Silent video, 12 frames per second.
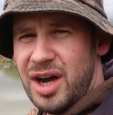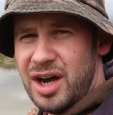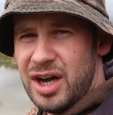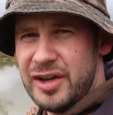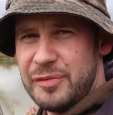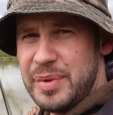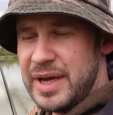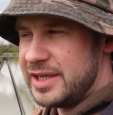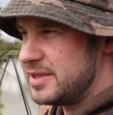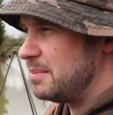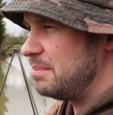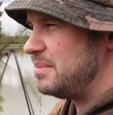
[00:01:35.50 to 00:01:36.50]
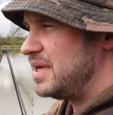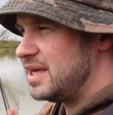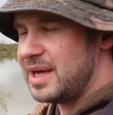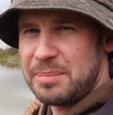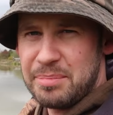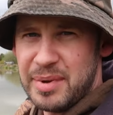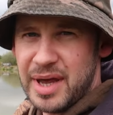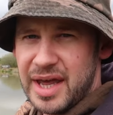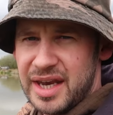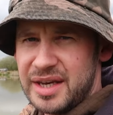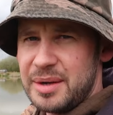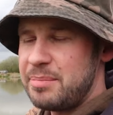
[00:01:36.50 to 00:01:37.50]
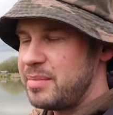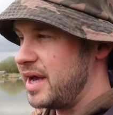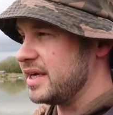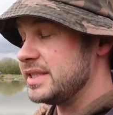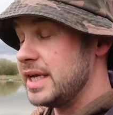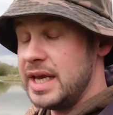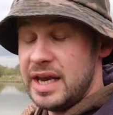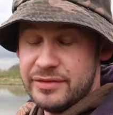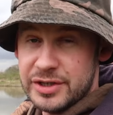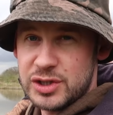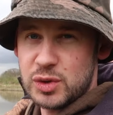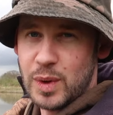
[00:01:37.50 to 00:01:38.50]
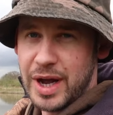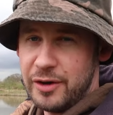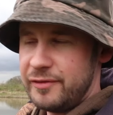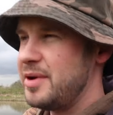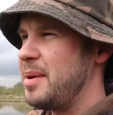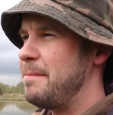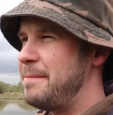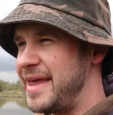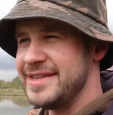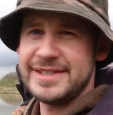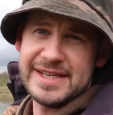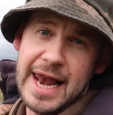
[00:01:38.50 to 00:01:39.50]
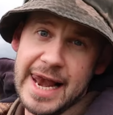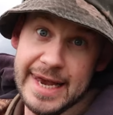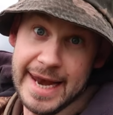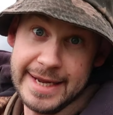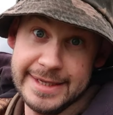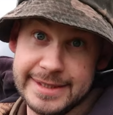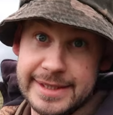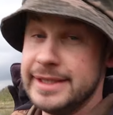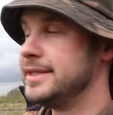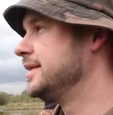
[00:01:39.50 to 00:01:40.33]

I have picked me and Ben pegs 11 and 12 Ben's late.